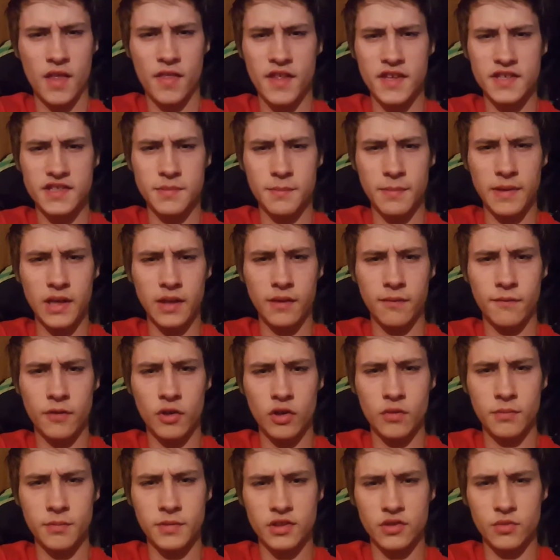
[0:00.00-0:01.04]
This mini
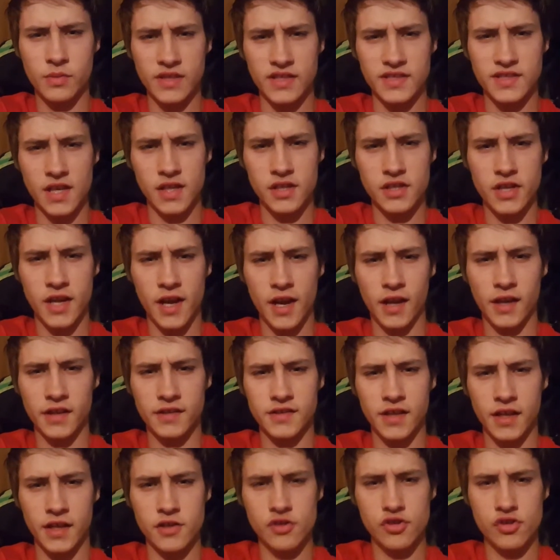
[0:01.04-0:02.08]
feud between Cedric
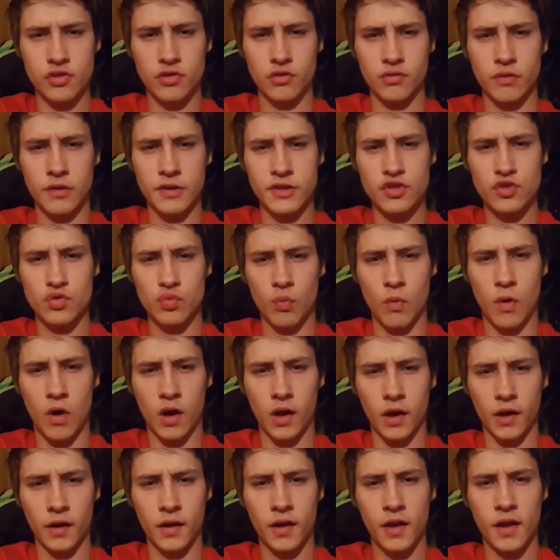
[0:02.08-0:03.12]
Alexander, Rich
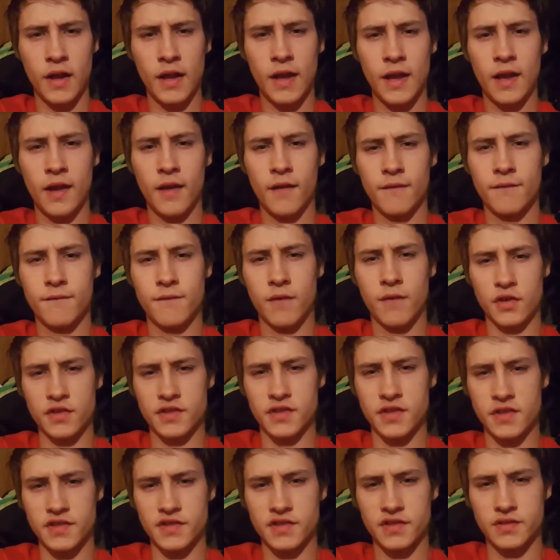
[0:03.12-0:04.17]
Swann,
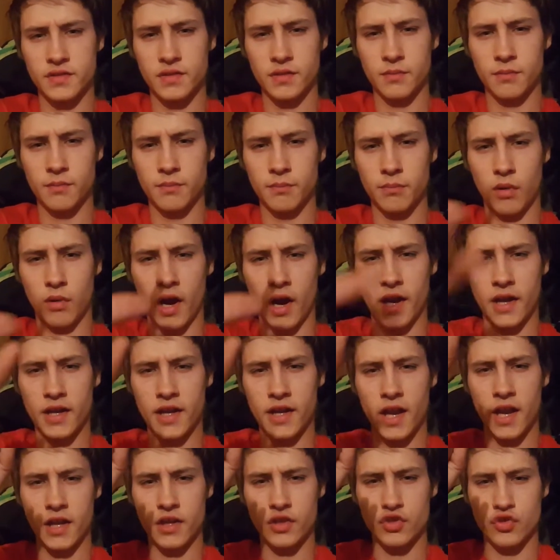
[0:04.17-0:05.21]
versus Brian
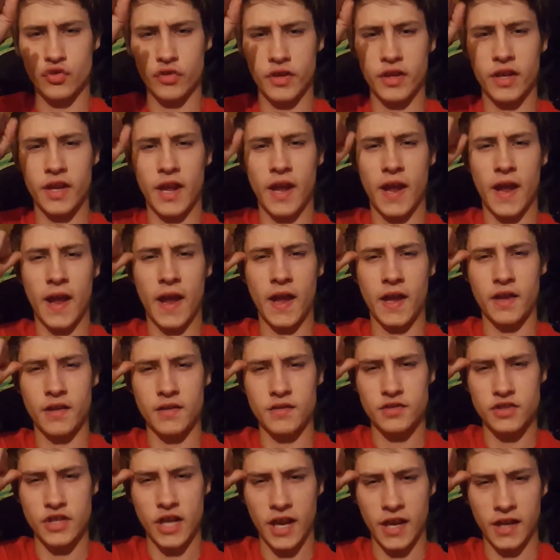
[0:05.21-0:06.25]
Kendrick
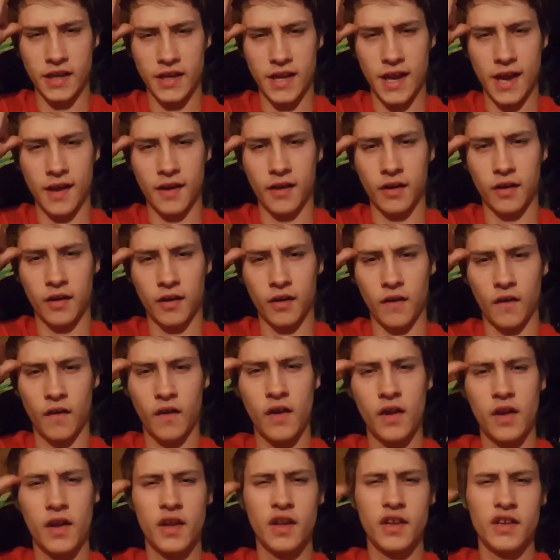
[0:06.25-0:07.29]
and Jack Gallagher,
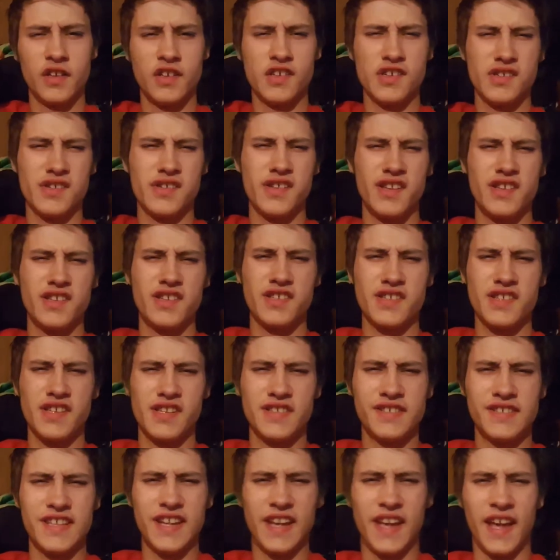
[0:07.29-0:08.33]
just it just
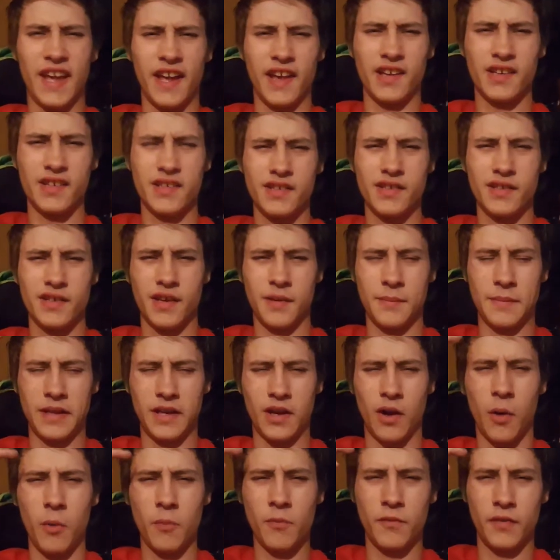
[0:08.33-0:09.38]
needs to end. I
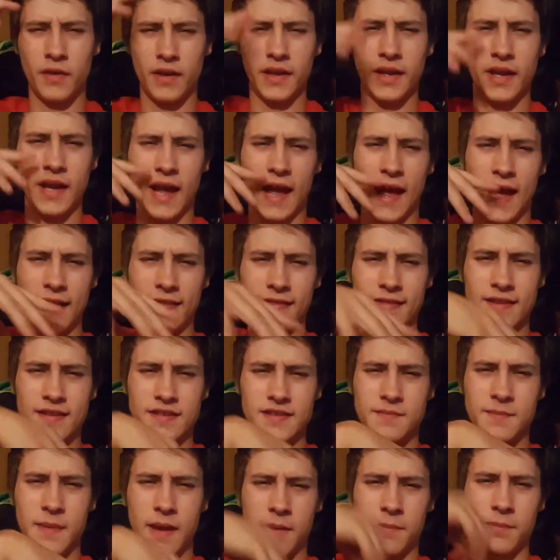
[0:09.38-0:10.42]
mean, hopefully at
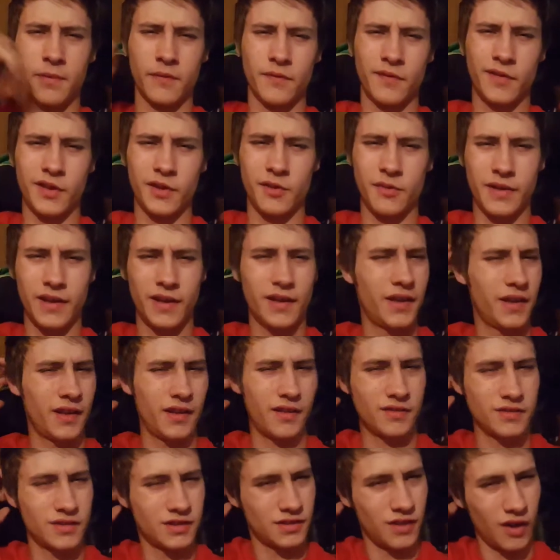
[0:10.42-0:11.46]
this pay per view, it,
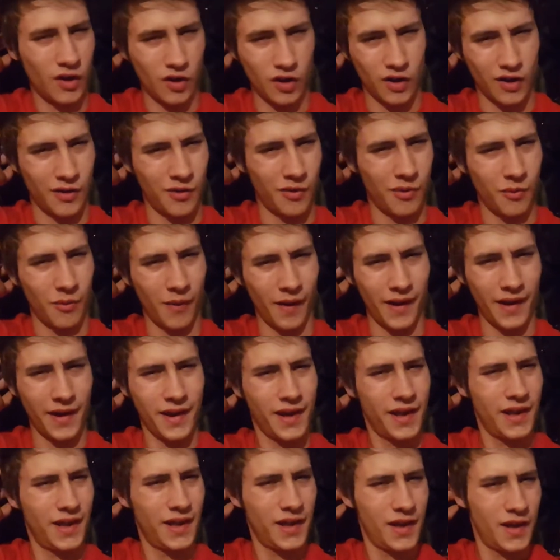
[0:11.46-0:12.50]
it'll just all go
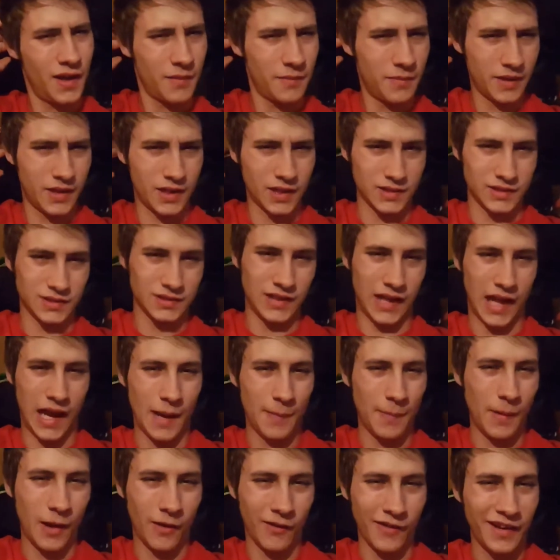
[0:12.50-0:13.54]
away because
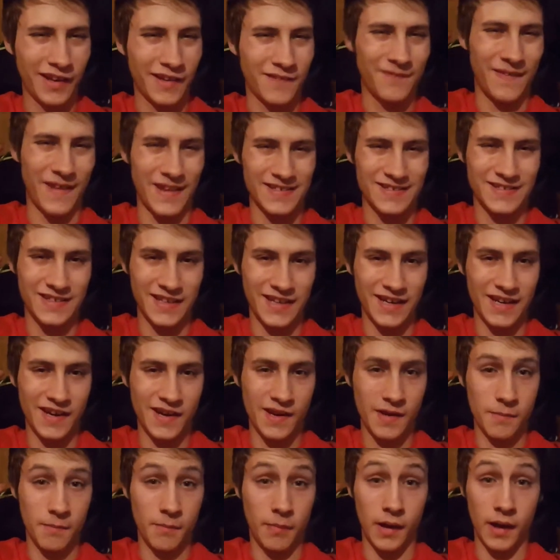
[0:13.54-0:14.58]
I'm not really invested in
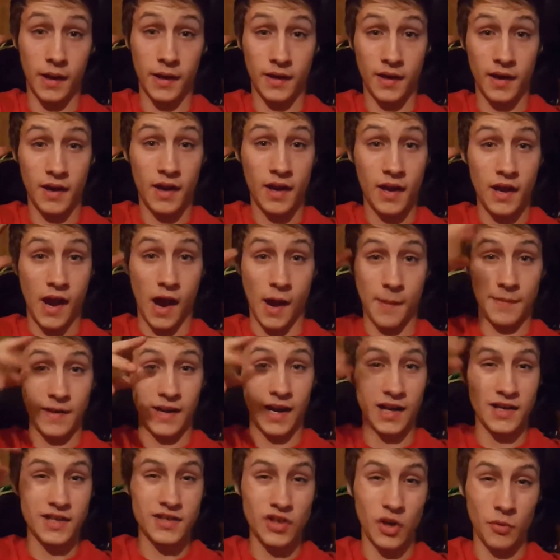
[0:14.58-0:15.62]
it. But I mean,
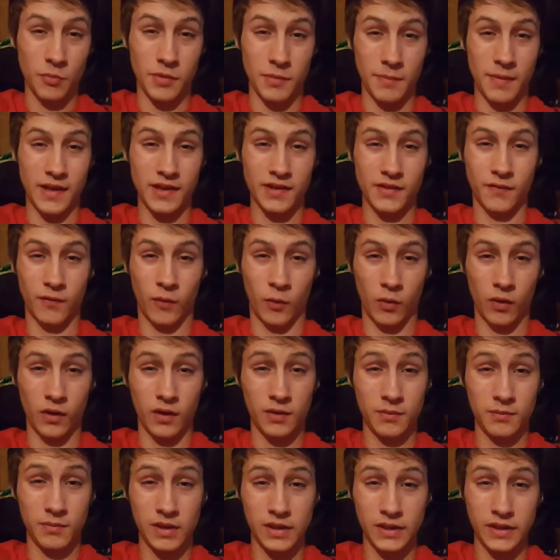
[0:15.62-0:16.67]
I just hope the best for
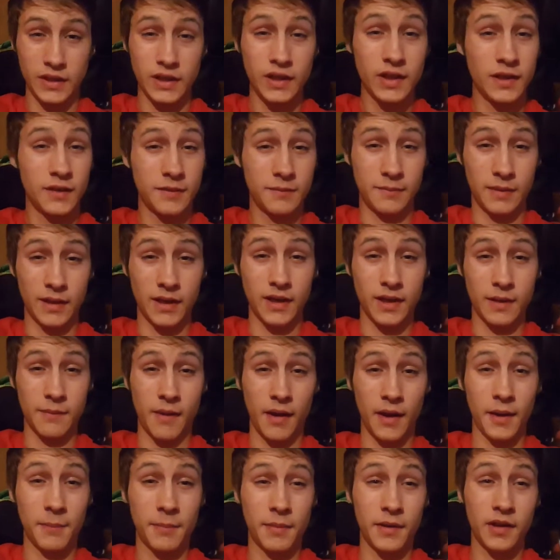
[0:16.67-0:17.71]
him. But in
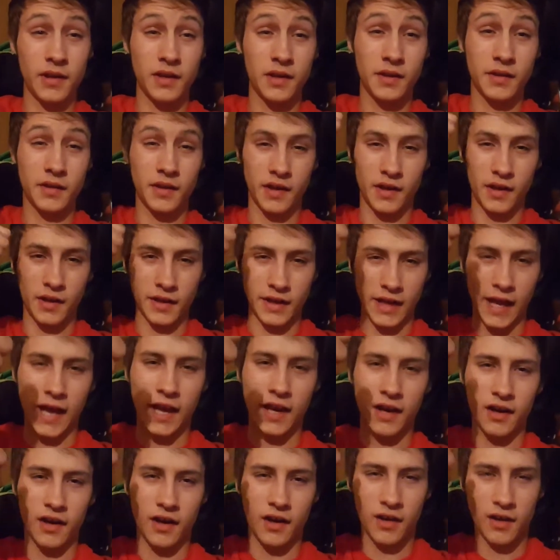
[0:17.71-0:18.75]
my opinion, uh,
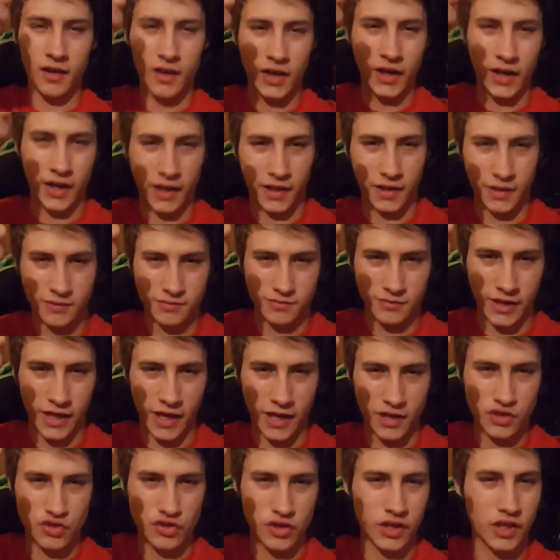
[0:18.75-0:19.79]
Gallagher and
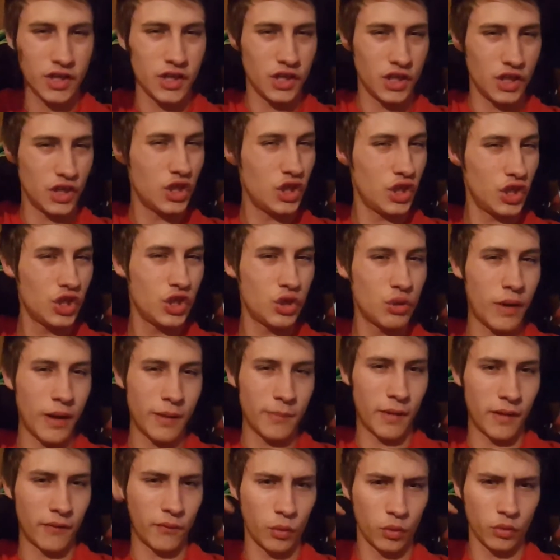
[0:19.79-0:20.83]
Kendrick, you
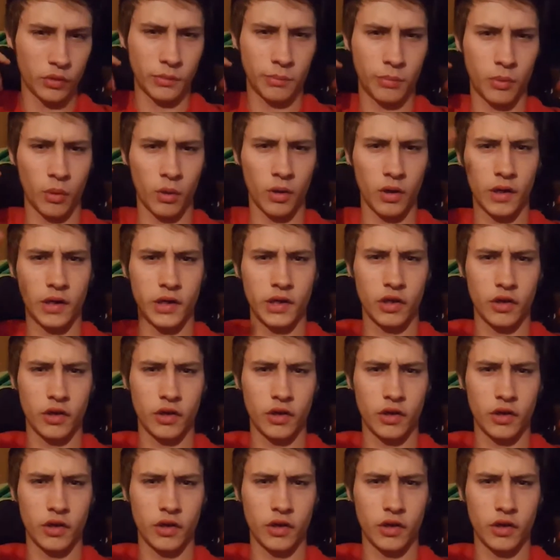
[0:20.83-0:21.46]
have my full support.